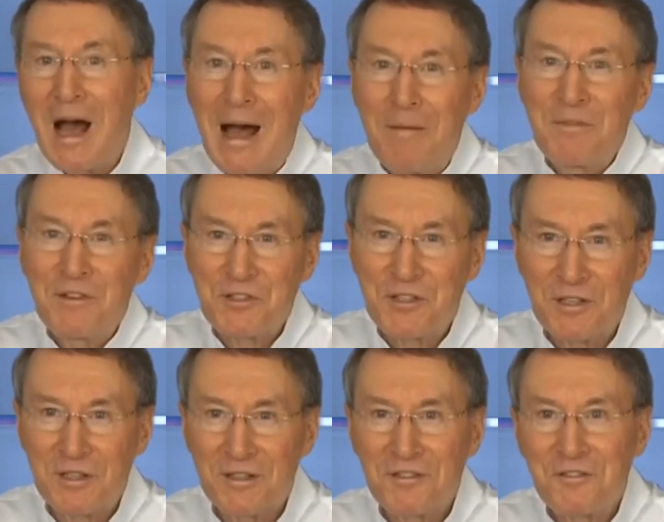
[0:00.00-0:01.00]

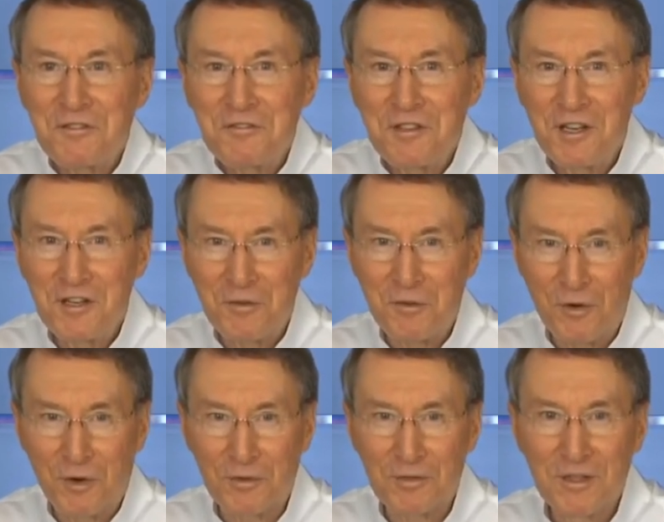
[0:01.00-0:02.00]
Obviously, a 13
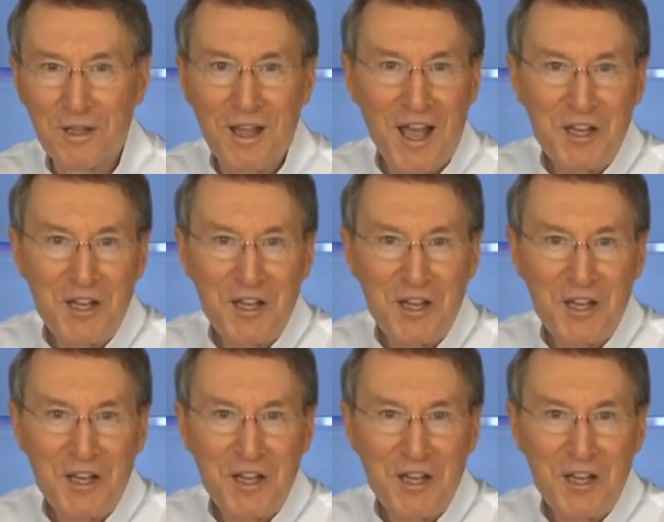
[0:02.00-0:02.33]
year old